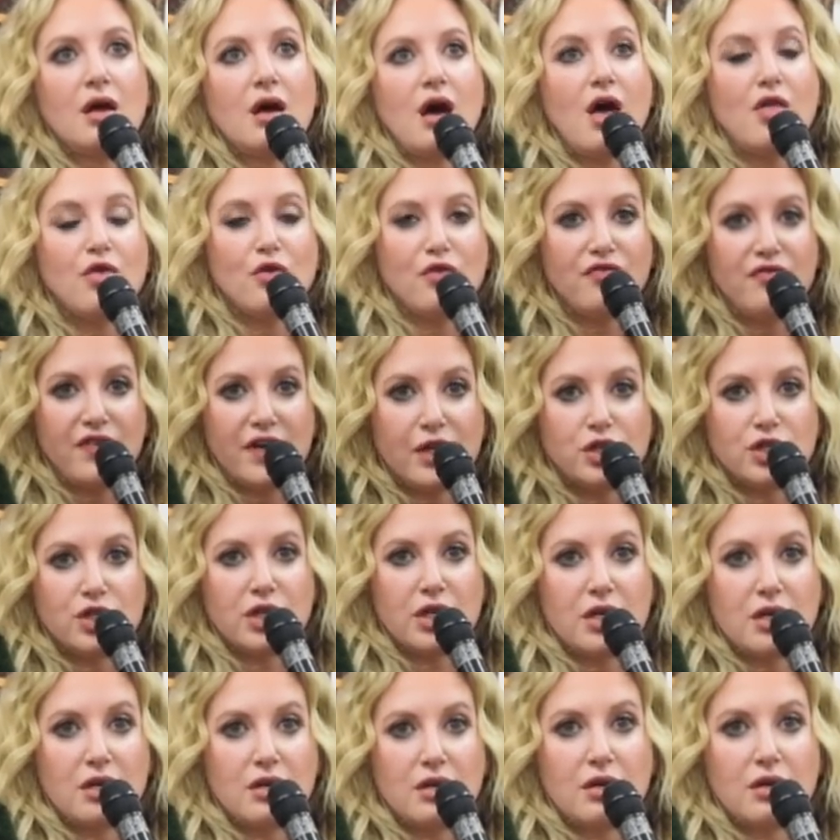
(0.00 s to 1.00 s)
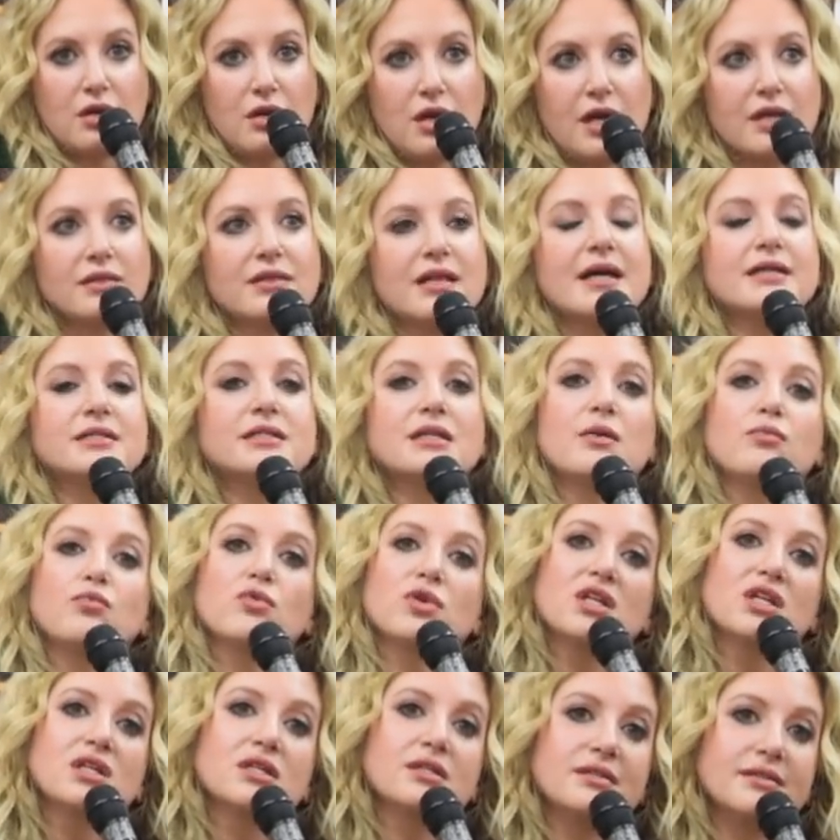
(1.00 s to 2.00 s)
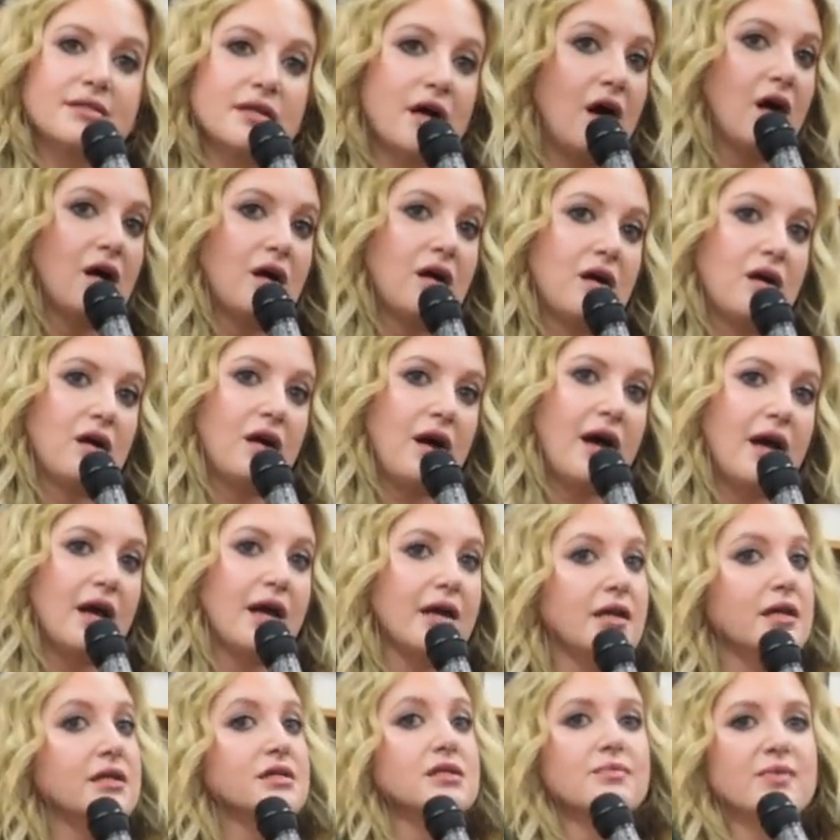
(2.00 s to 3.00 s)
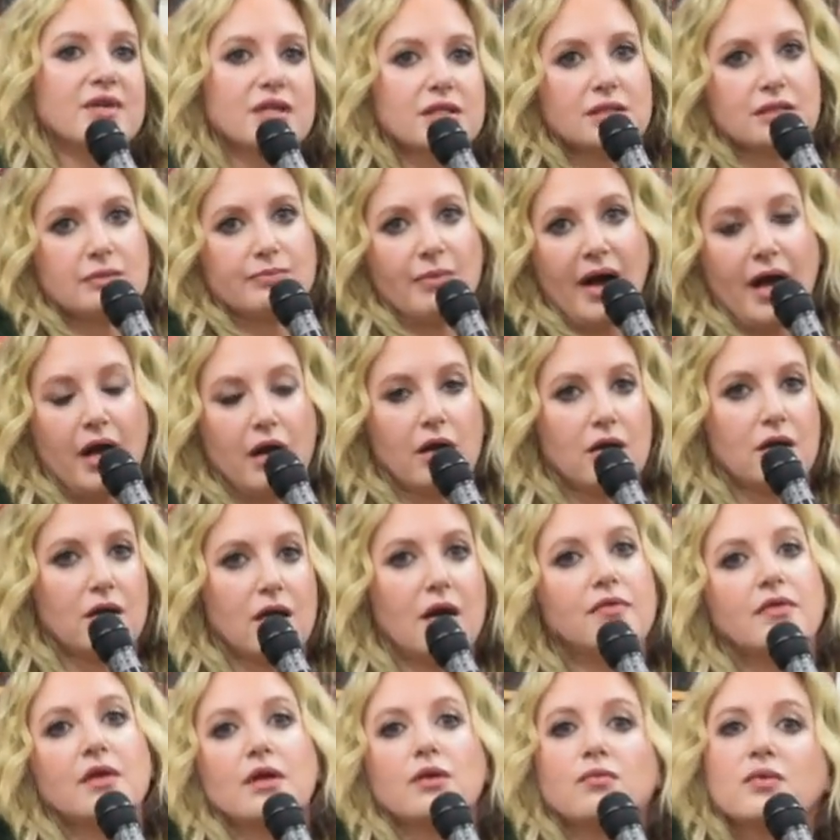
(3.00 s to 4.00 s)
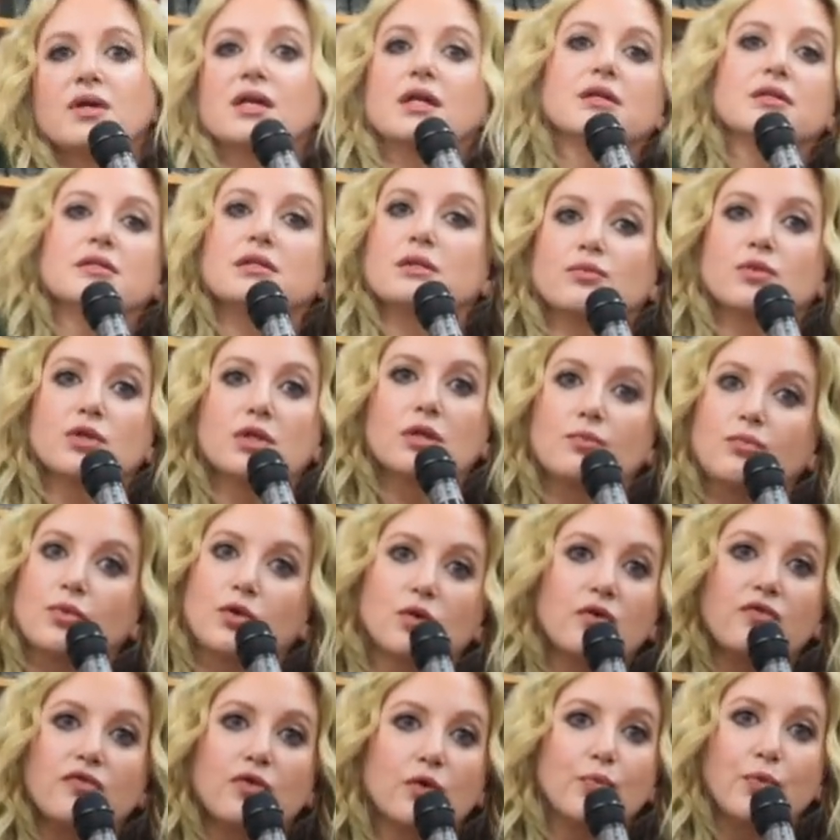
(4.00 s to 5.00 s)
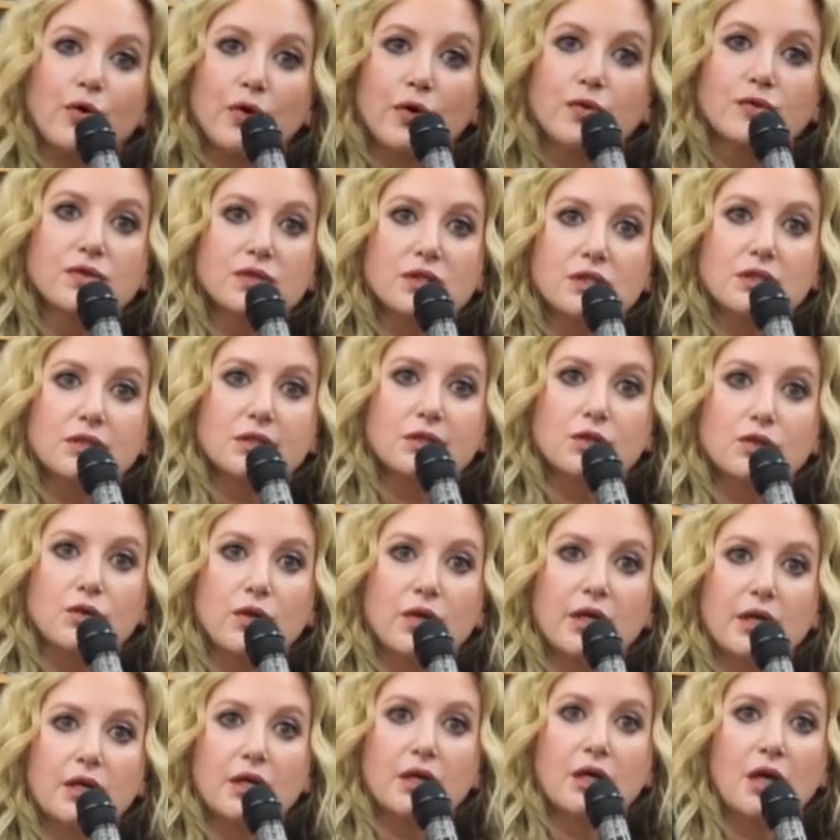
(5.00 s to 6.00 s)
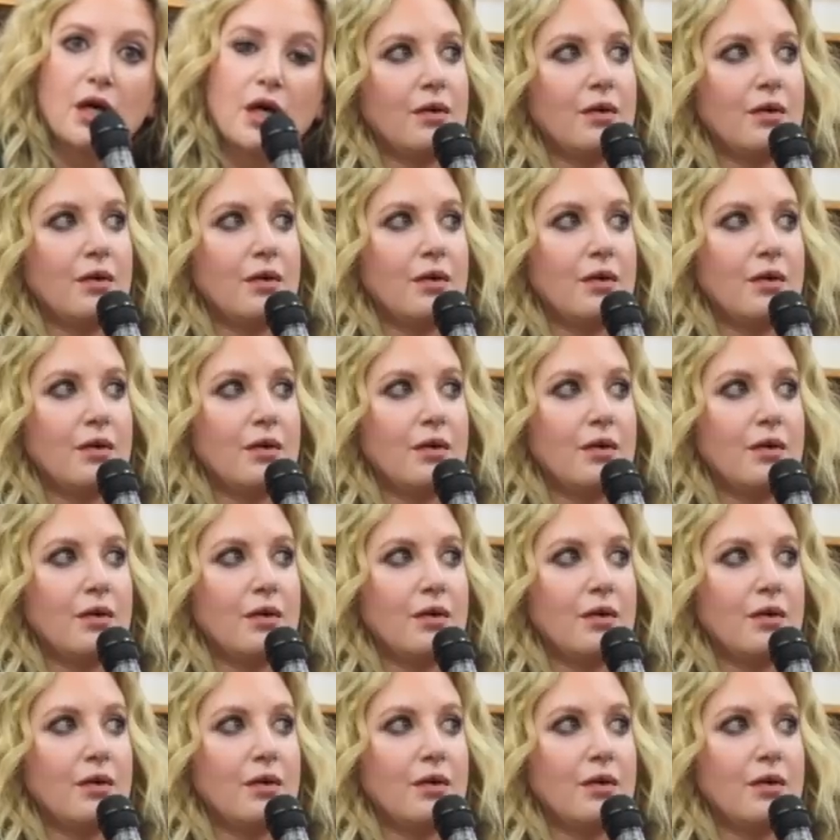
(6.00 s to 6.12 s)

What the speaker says: other fiction unless I'm really stuck and I need to be inspired, and then reading some really beautiful prose does the trick.